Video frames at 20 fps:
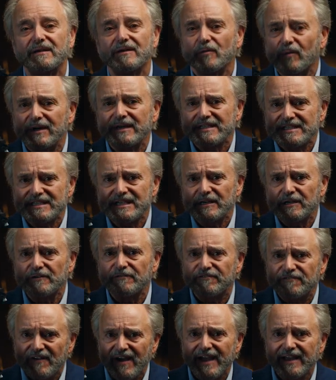When a sinner
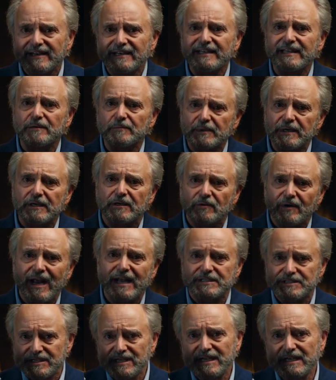finally
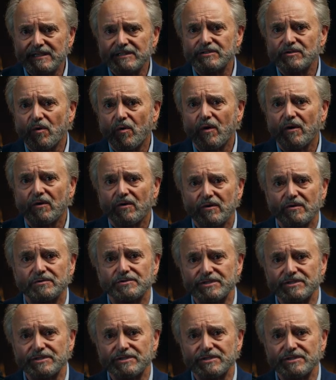regrets his or her